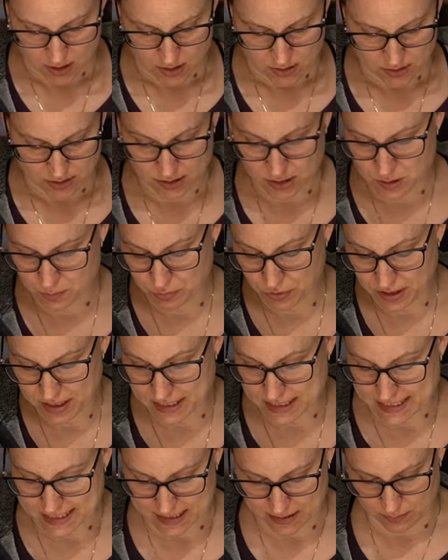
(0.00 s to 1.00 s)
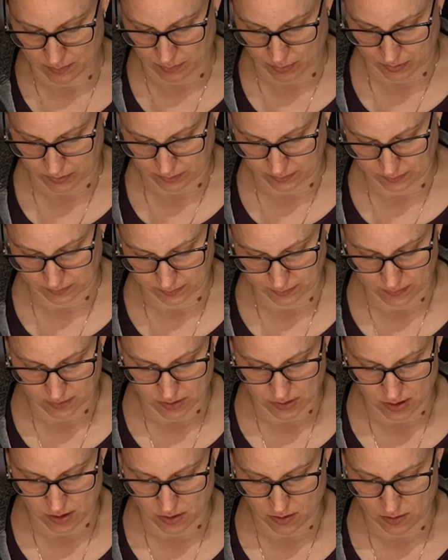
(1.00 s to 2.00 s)
So it's pretty simple.
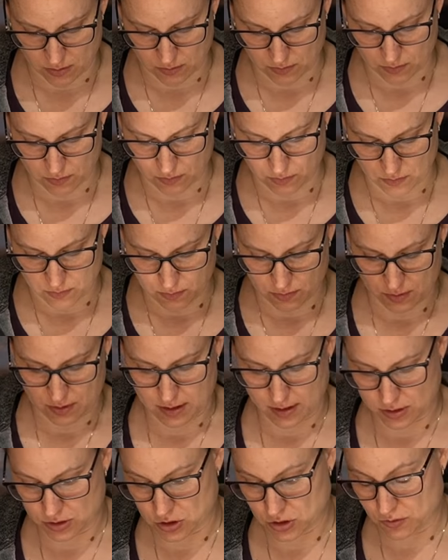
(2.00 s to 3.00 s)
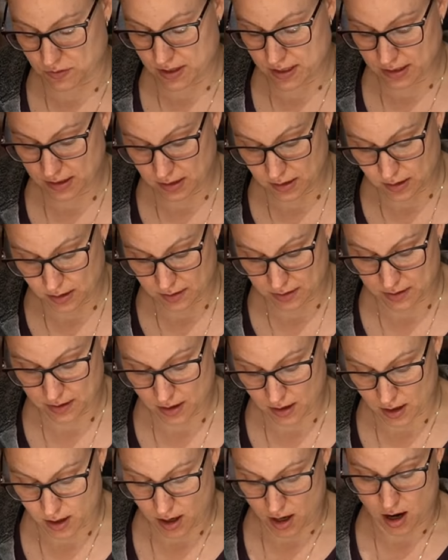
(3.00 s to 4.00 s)
So during the
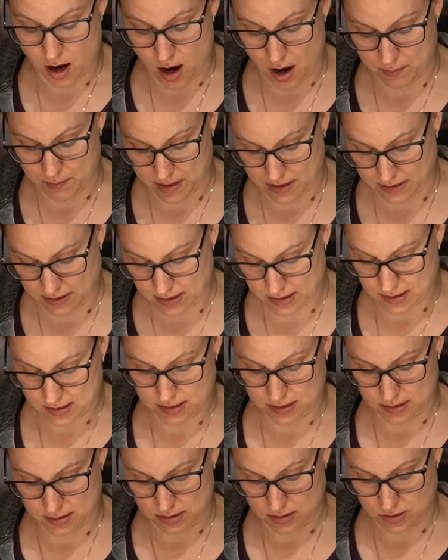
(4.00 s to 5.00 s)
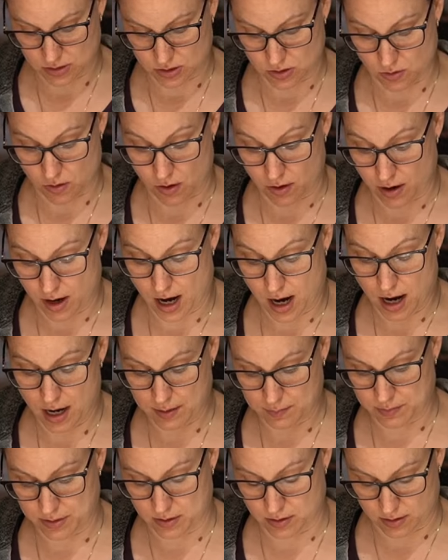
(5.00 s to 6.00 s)
hot months, so our high
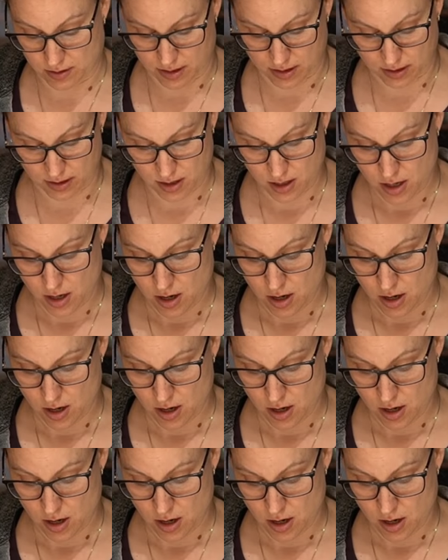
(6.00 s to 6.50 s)
period,